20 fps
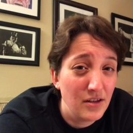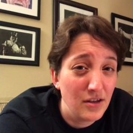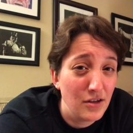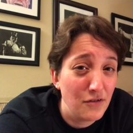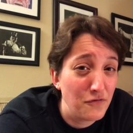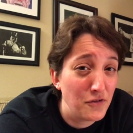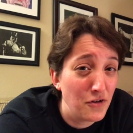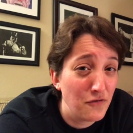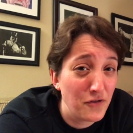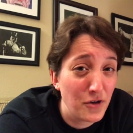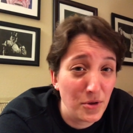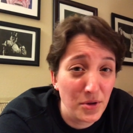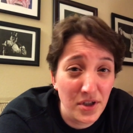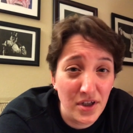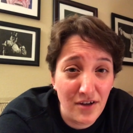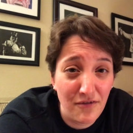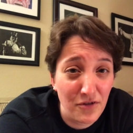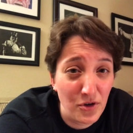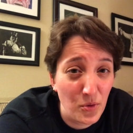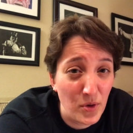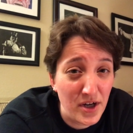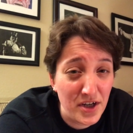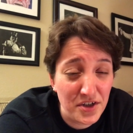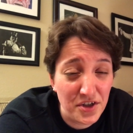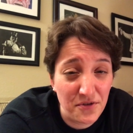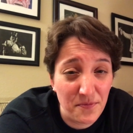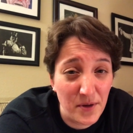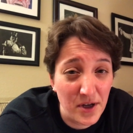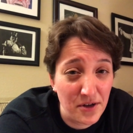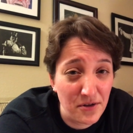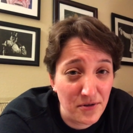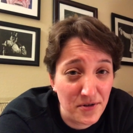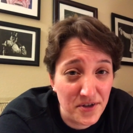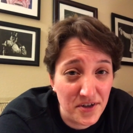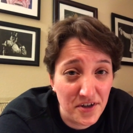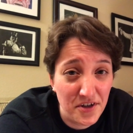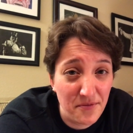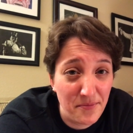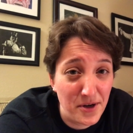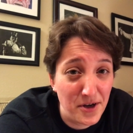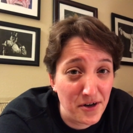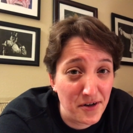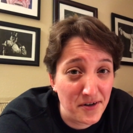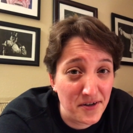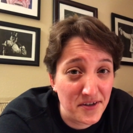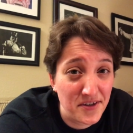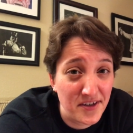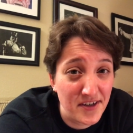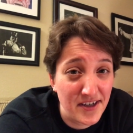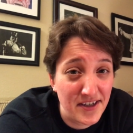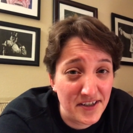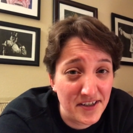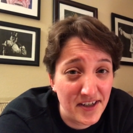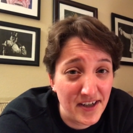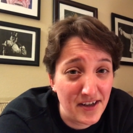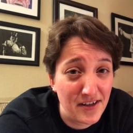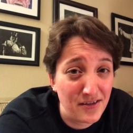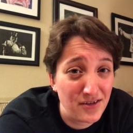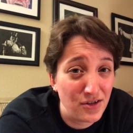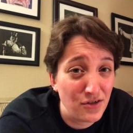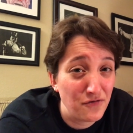If you've only ever watched Puddles on America's Got Talent,